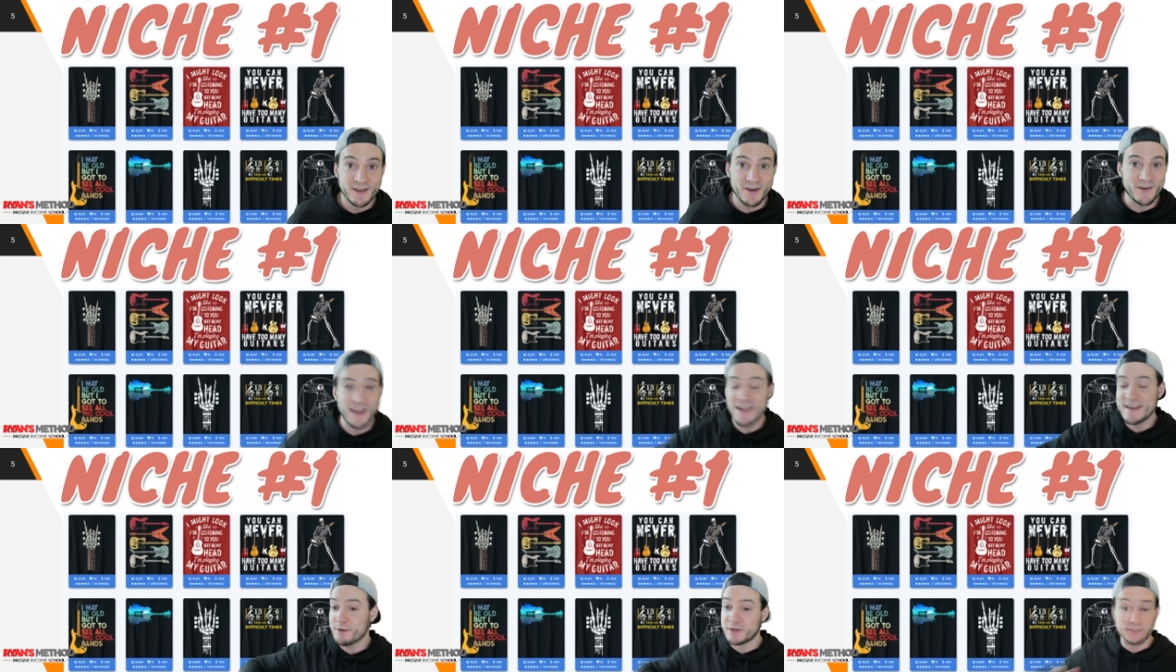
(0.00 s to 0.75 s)
Okay,
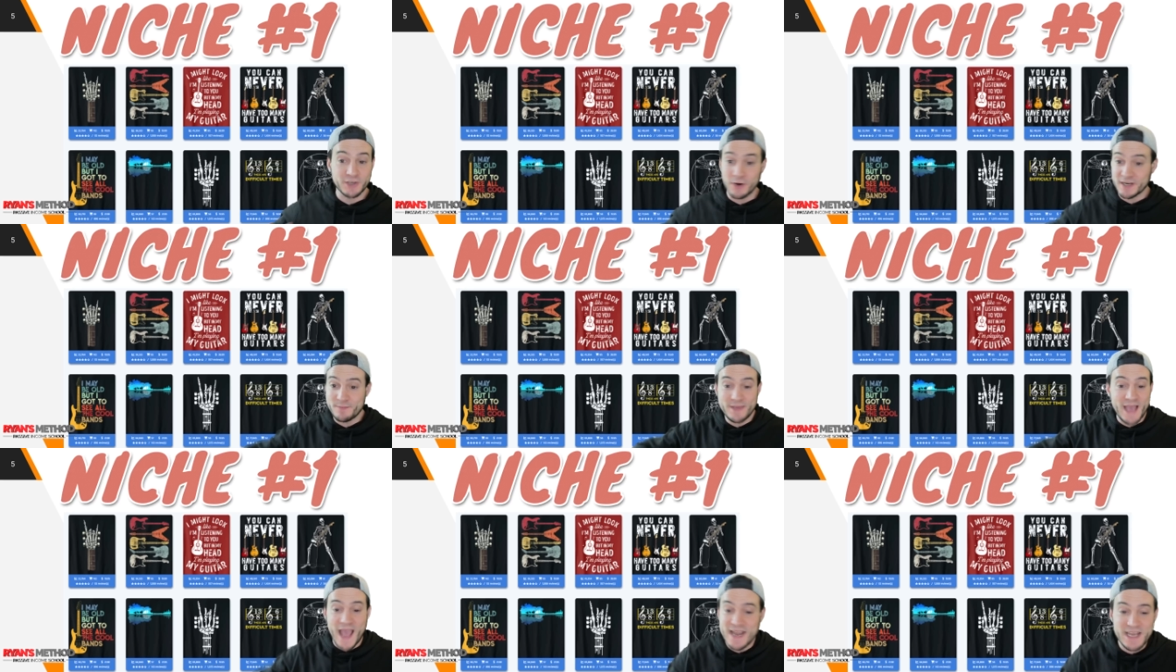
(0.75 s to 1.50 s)
now guitar can
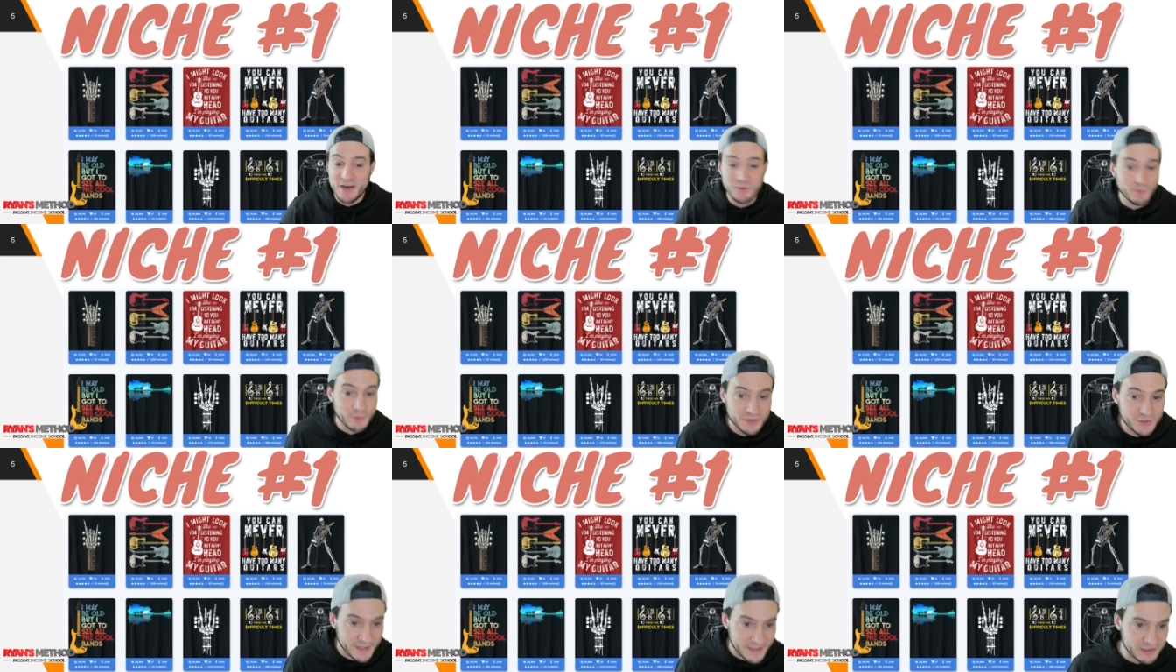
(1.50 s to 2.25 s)
be any other
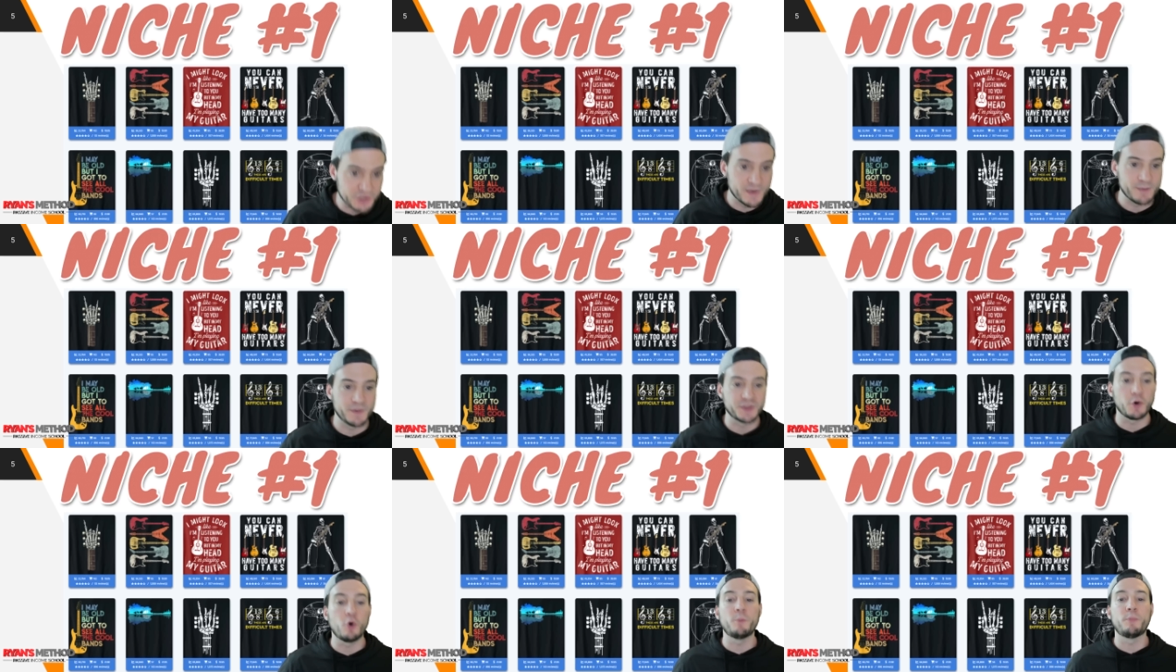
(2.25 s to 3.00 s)
musical instrument, but
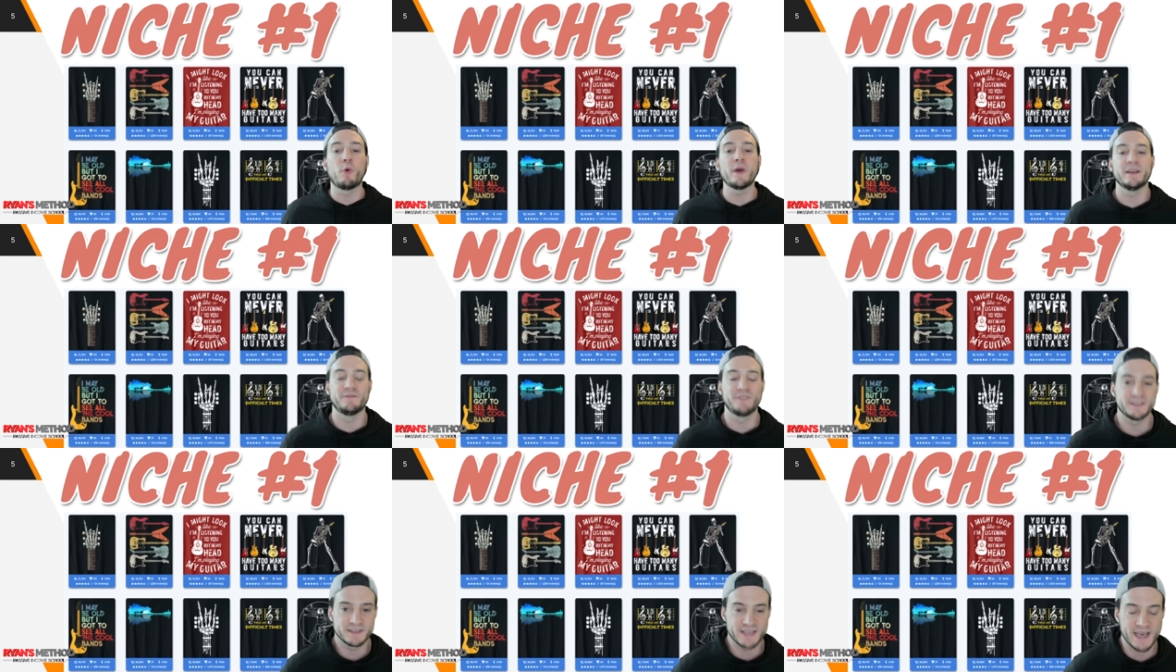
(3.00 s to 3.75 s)
the whole point of
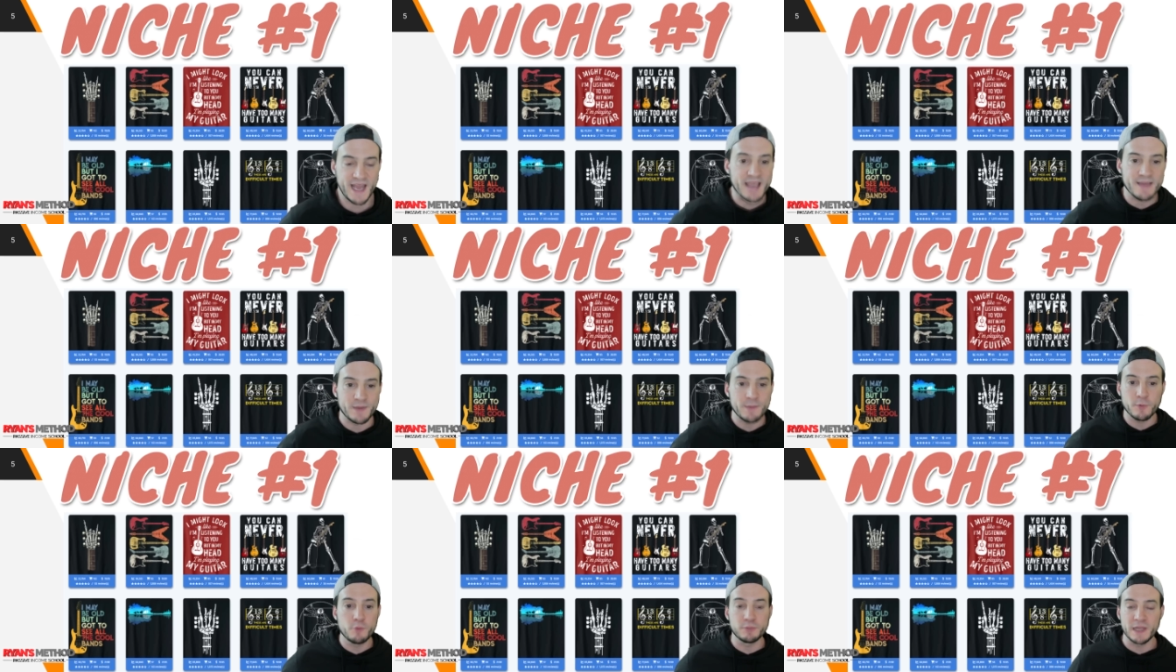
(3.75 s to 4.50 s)
this is that, hey,
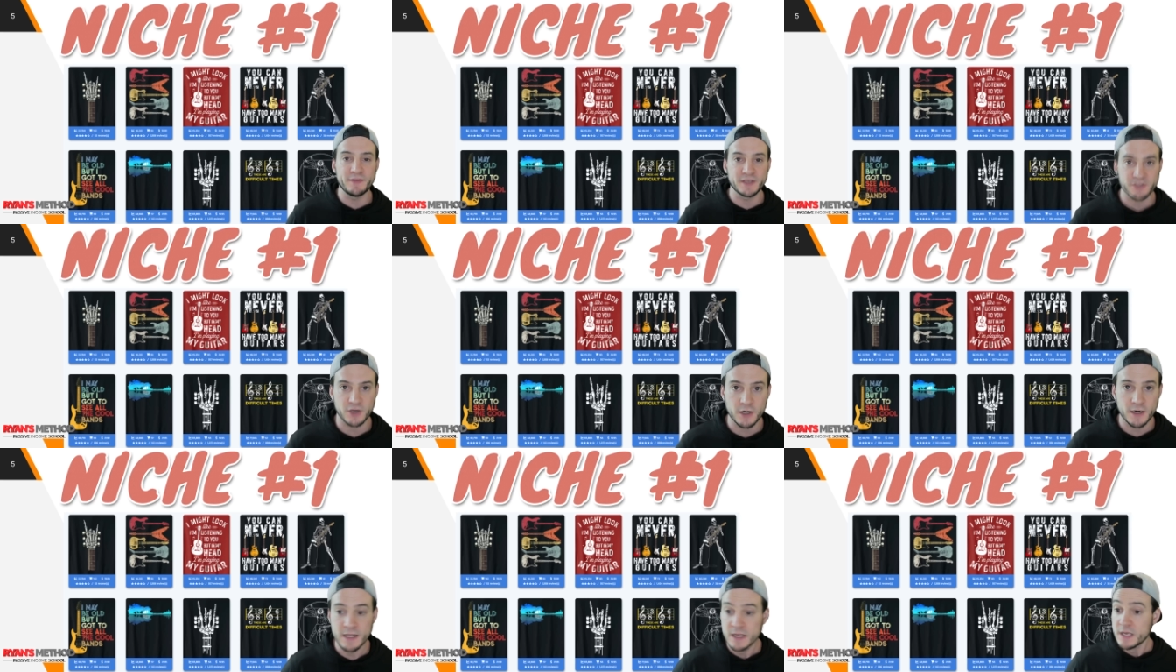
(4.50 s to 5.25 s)
people who play the guitar,